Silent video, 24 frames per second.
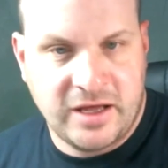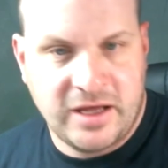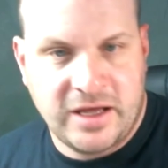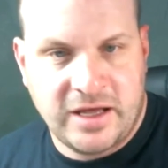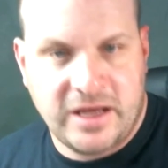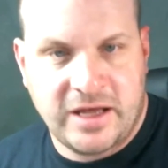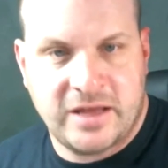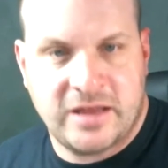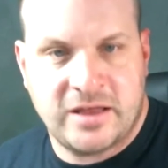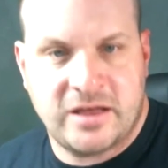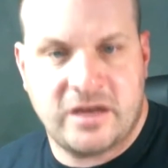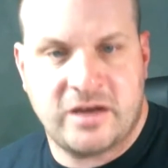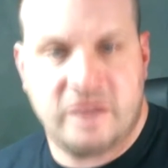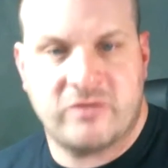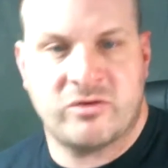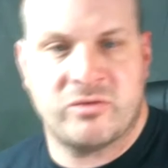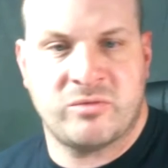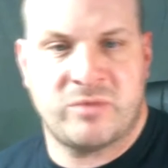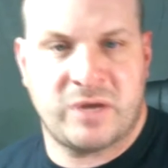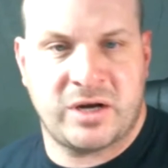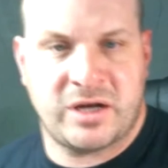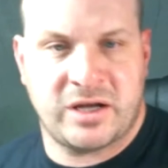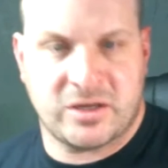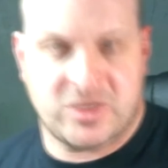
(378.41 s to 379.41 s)
and then
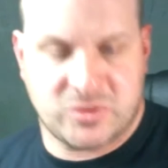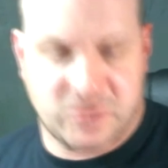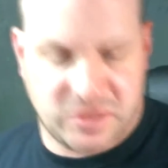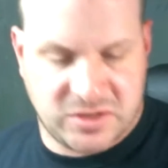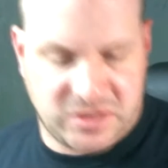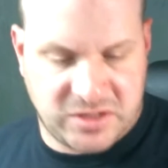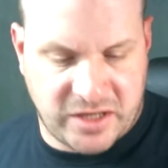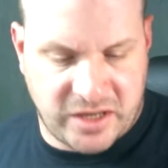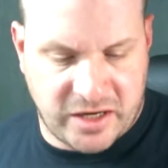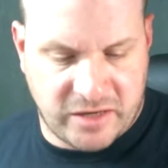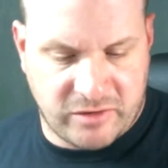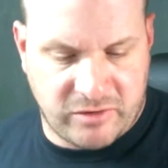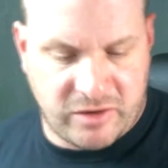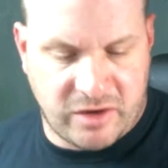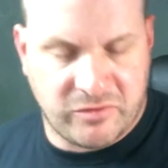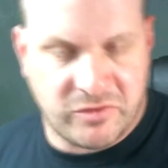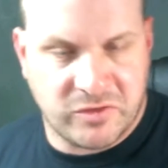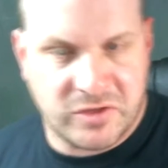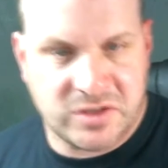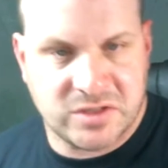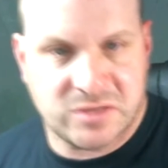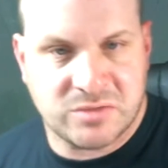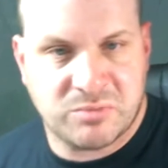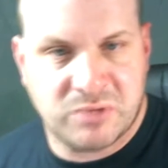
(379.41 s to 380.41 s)
everybody else with a tag rifle
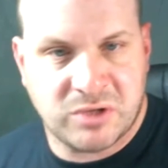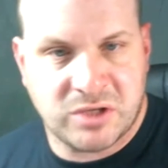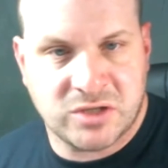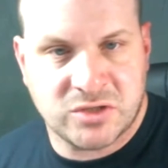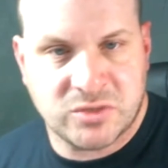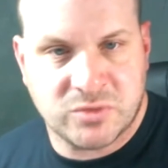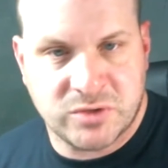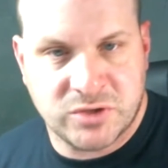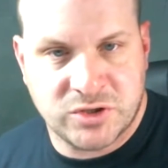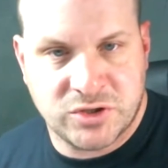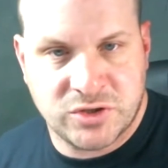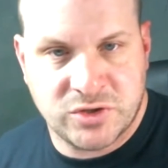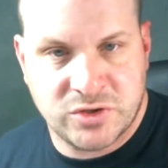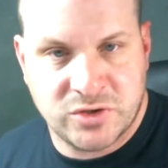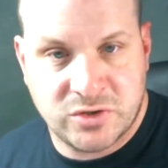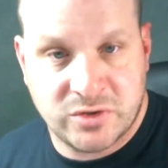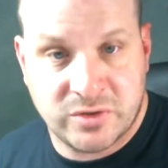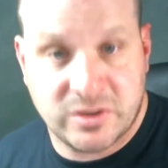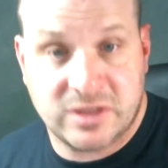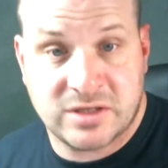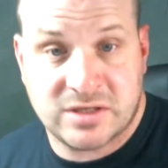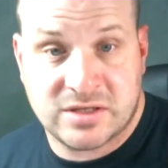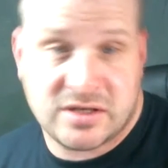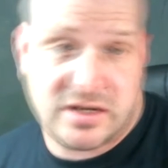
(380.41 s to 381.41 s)
gets a +1 shoot to it.
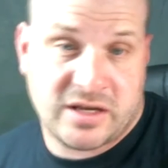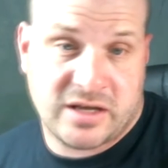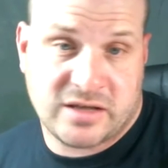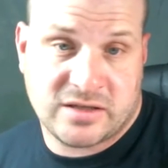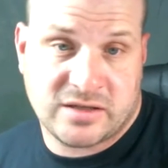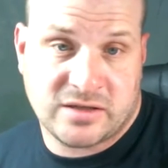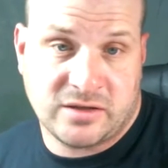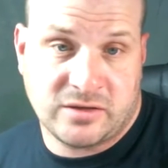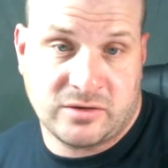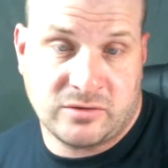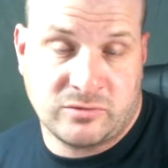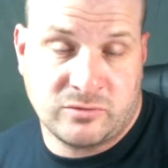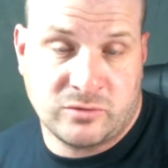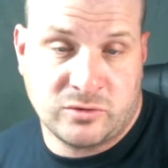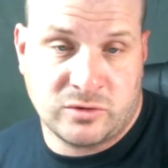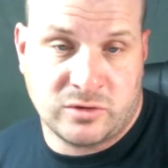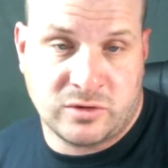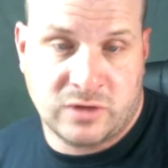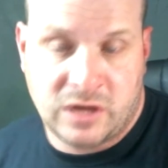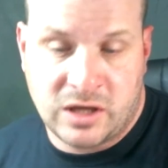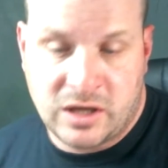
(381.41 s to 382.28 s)
It's a nice little rule.